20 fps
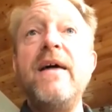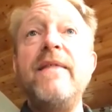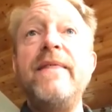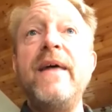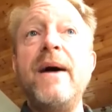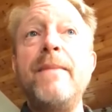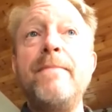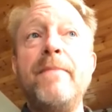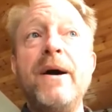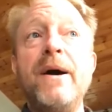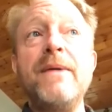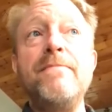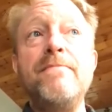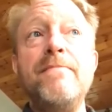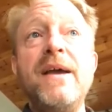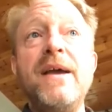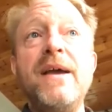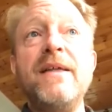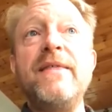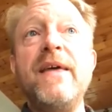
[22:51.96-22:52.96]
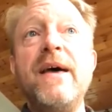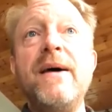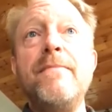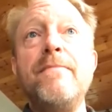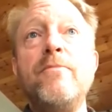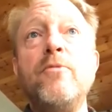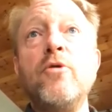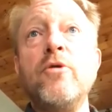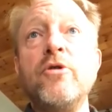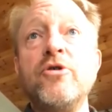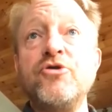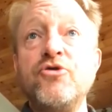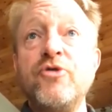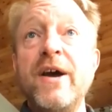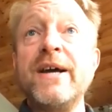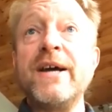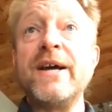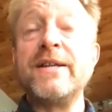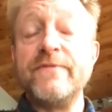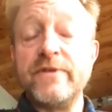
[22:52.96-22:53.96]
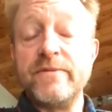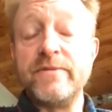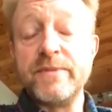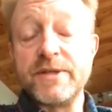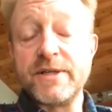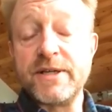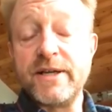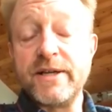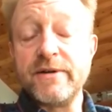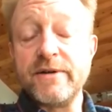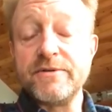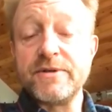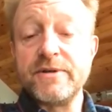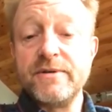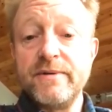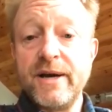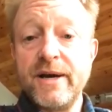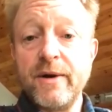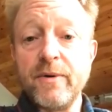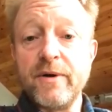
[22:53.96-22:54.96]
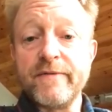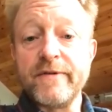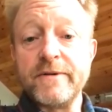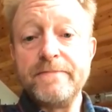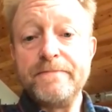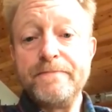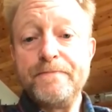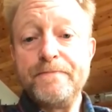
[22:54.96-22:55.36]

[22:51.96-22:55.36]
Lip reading: that might make them more attractive to mosquitoes, however.